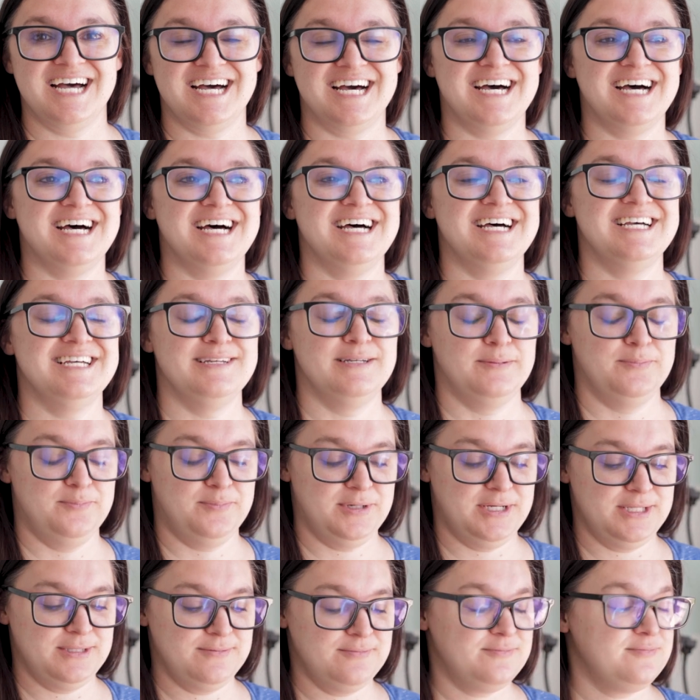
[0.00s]

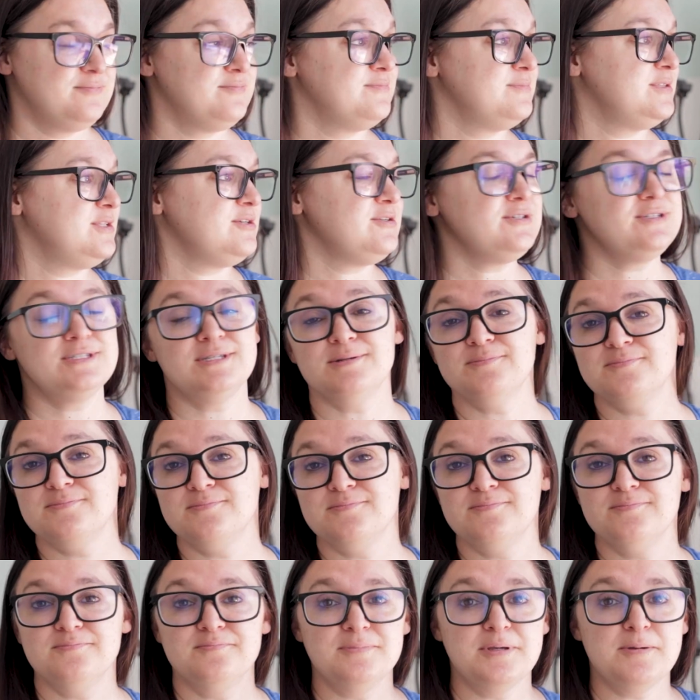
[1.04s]
But there are
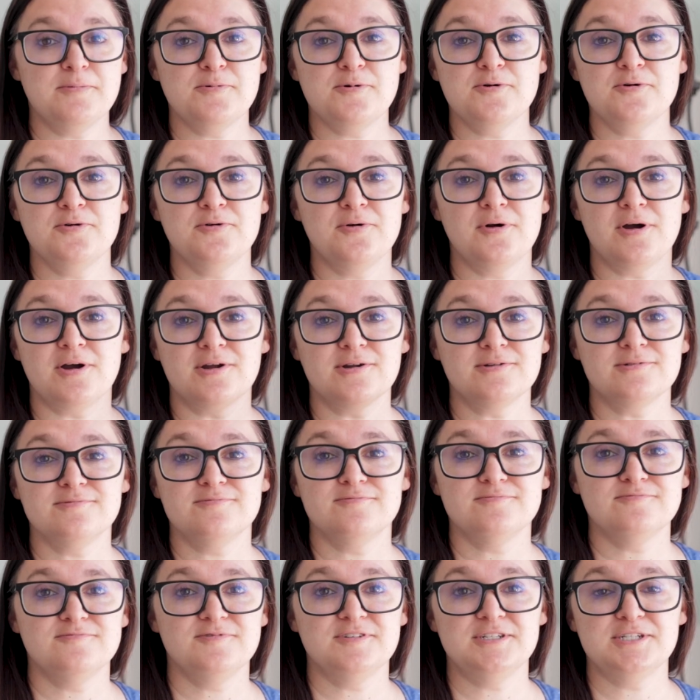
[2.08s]
some people who aren't
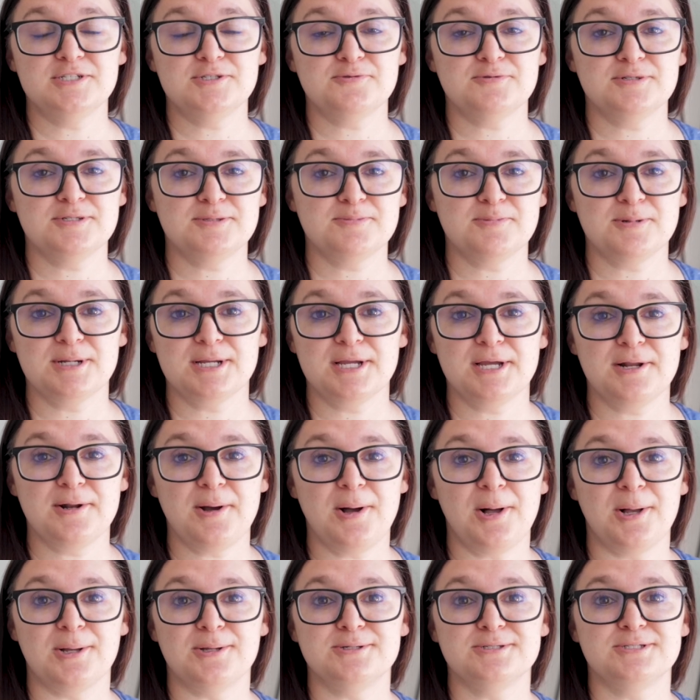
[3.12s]
finished with spring at
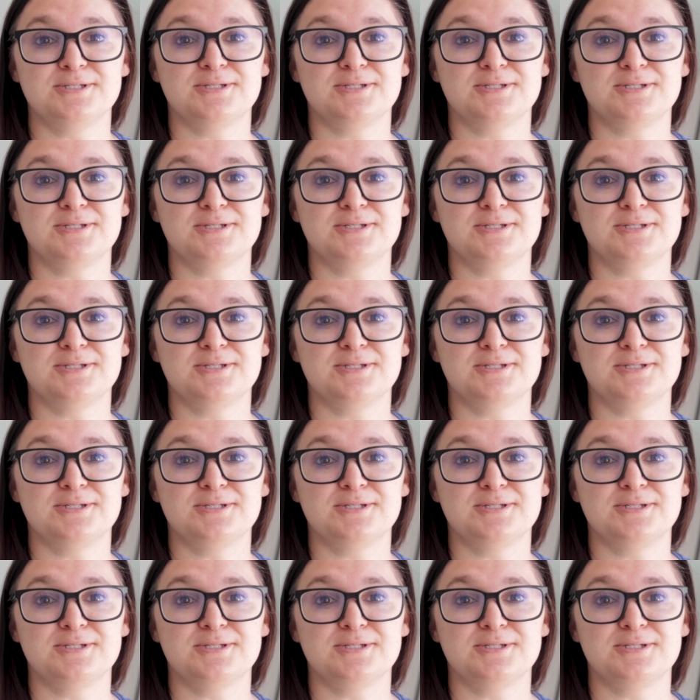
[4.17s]
all.